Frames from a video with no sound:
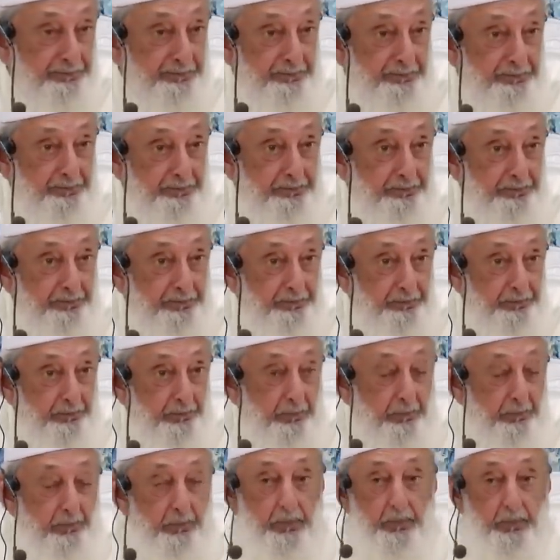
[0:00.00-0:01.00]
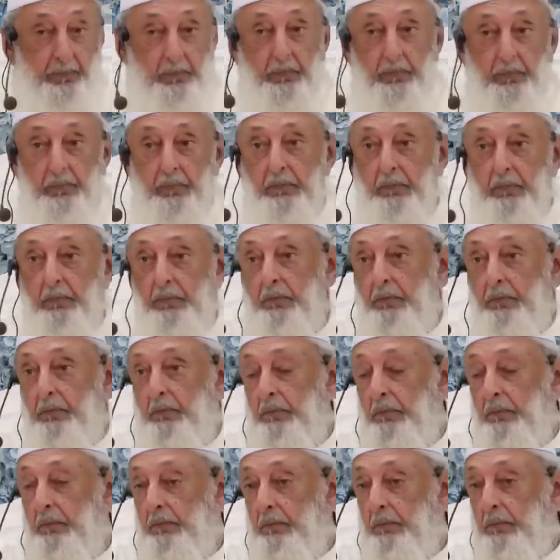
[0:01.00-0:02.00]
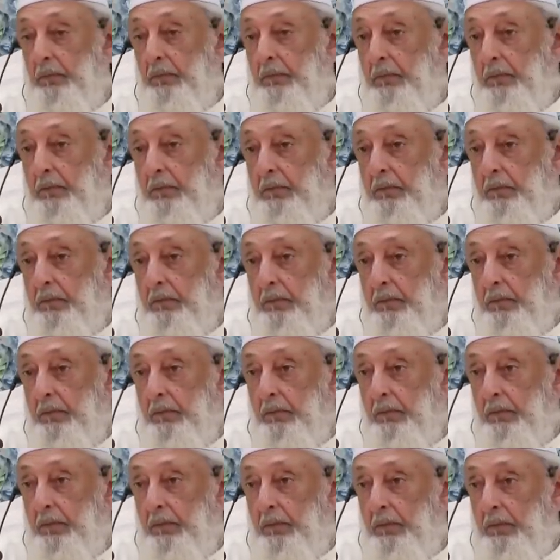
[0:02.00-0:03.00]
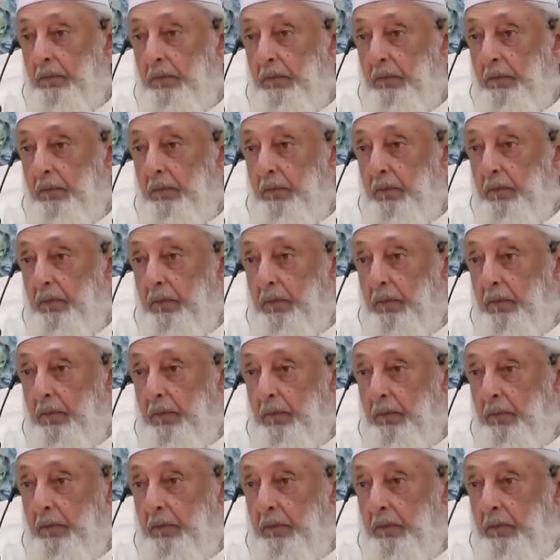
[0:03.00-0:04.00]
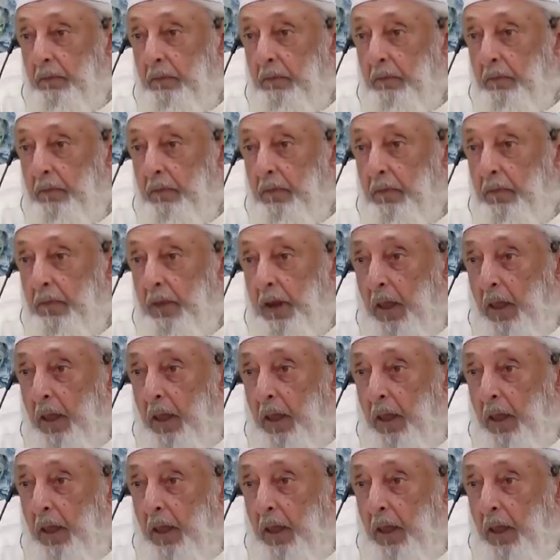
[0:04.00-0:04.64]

(silence)